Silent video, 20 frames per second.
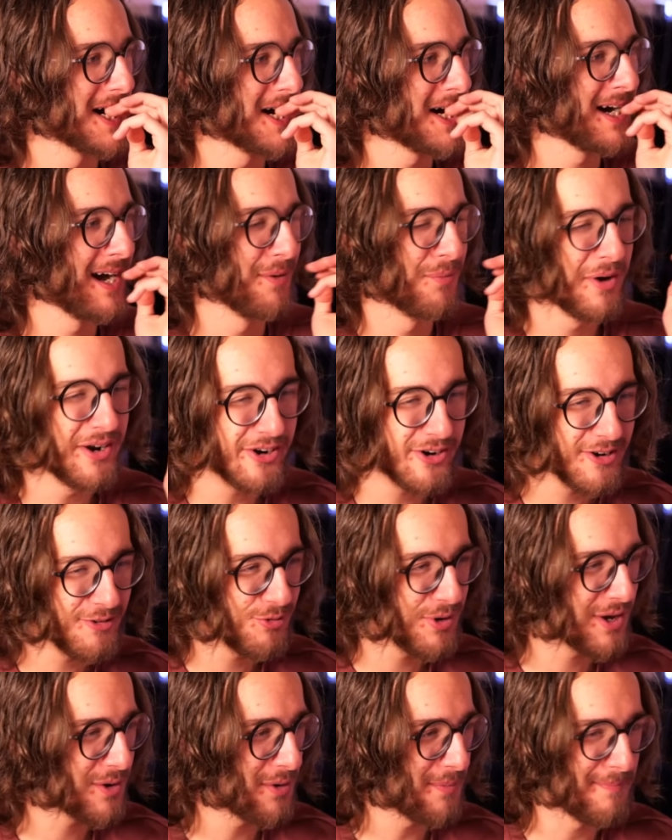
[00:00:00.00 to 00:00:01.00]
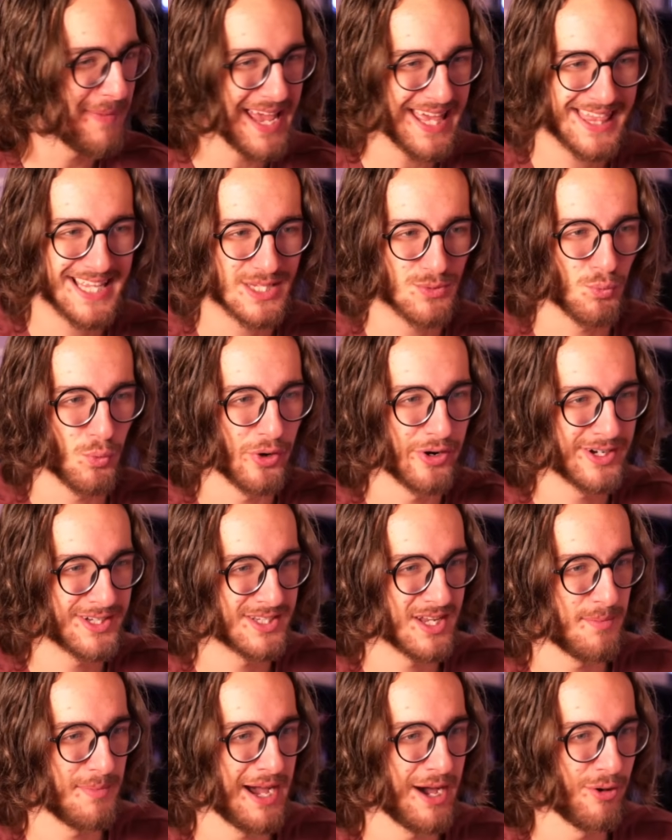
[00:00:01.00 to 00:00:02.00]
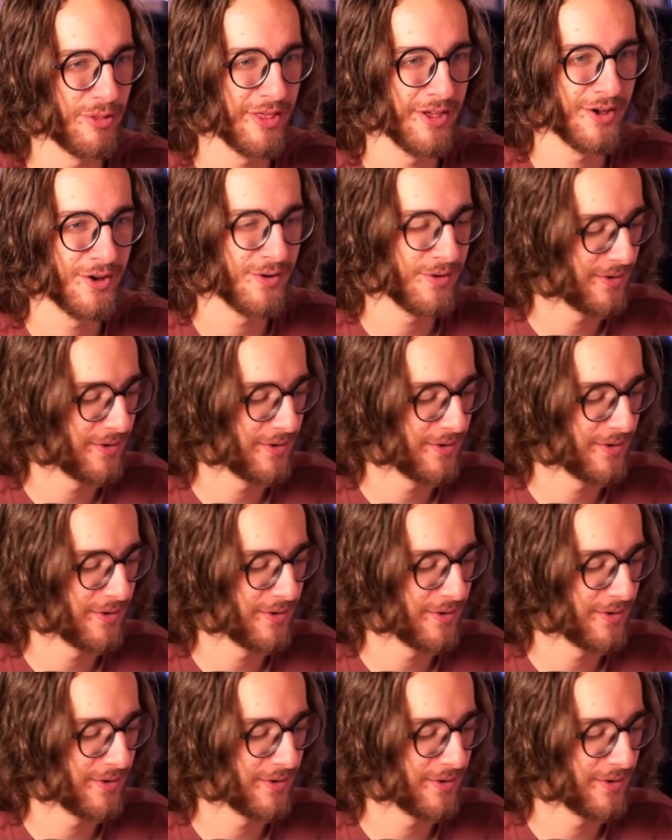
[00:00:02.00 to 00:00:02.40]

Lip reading: Oh, I wonder if we could make this work somehow though.